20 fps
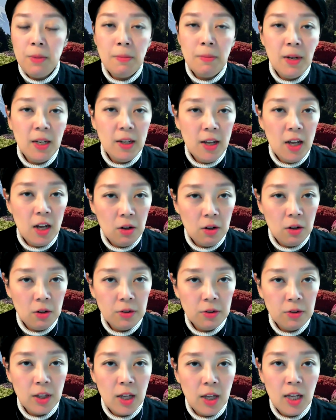public
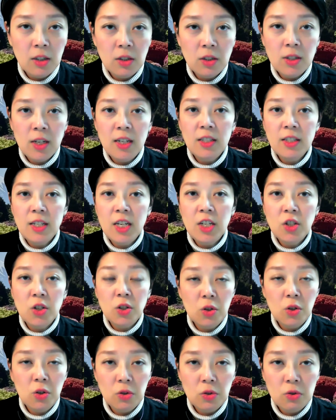health and
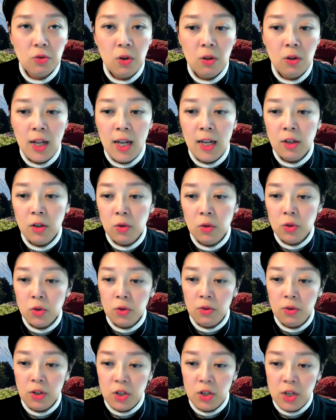sanitation control, and
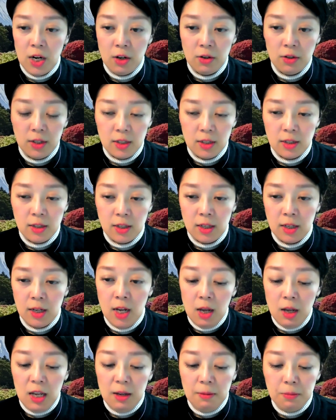also the JRCS
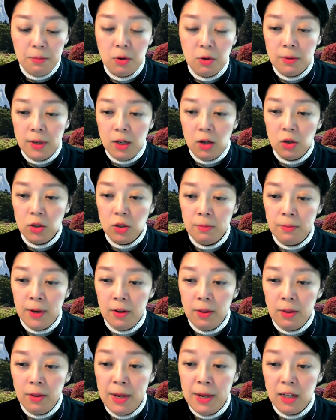improved a lot
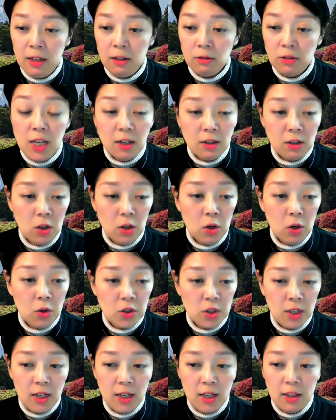about the medical
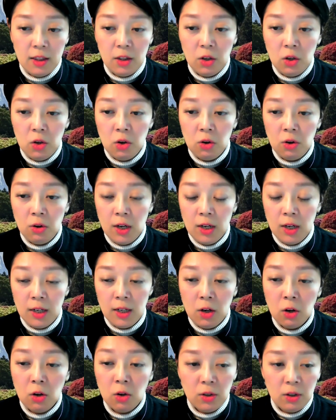technology in
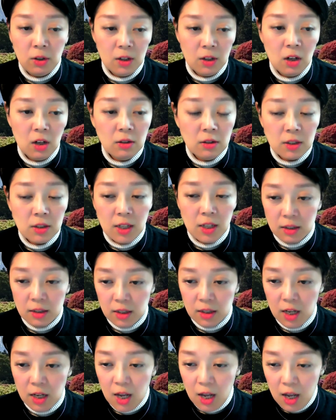colonial
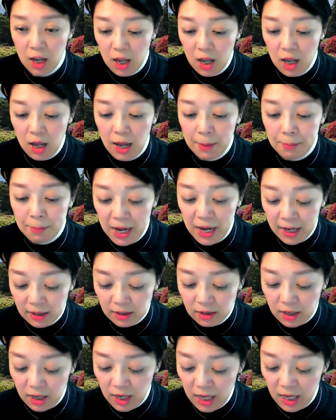context.
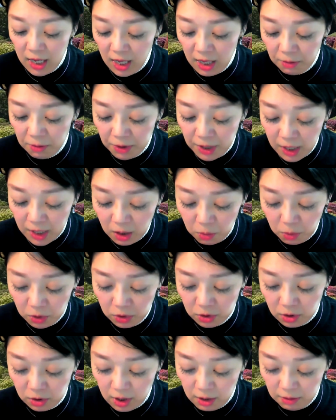But I really
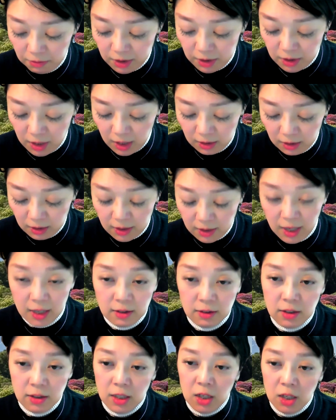want to emphasize
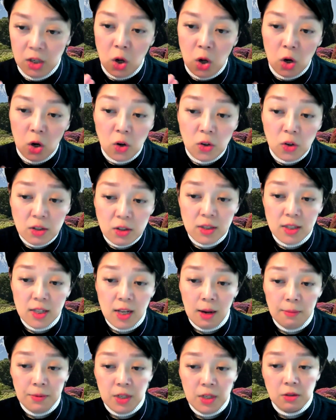that the colonial
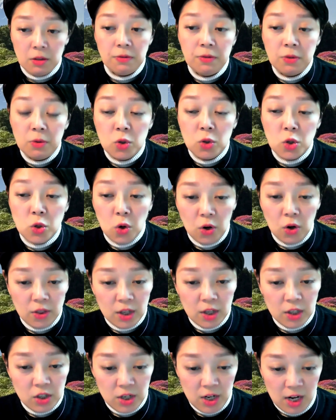subject who
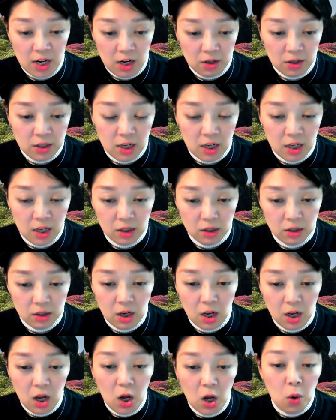joined the
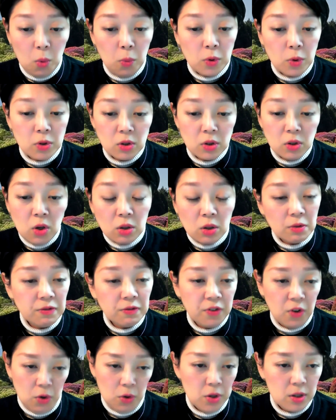JRCS was not
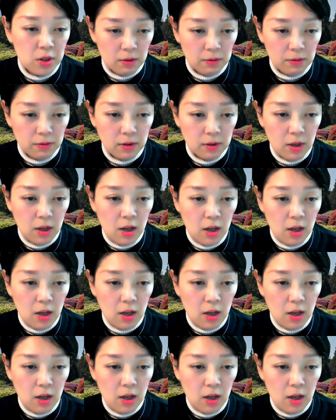forcible.